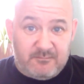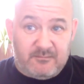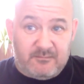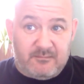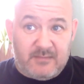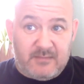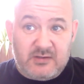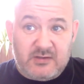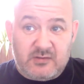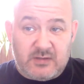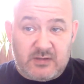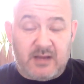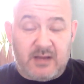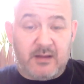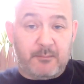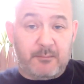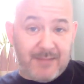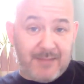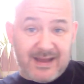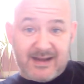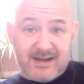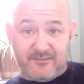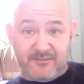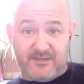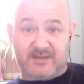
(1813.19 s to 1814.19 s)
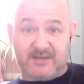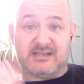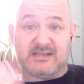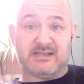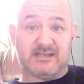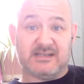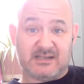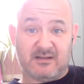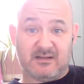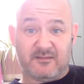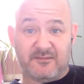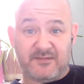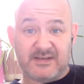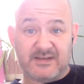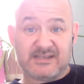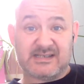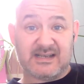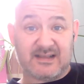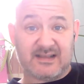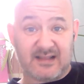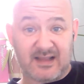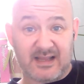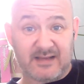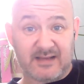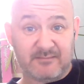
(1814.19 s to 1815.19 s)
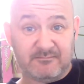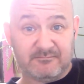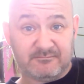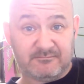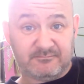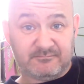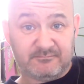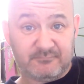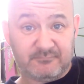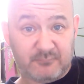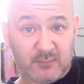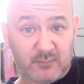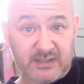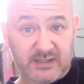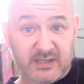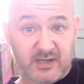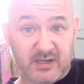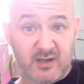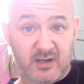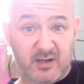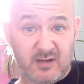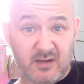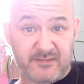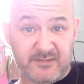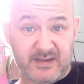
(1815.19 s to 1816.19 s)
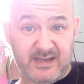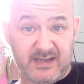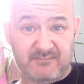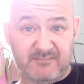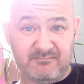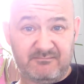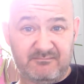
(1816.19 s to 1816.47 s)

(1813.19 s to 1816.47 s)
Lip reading: It manifests itself physically when you're nervy.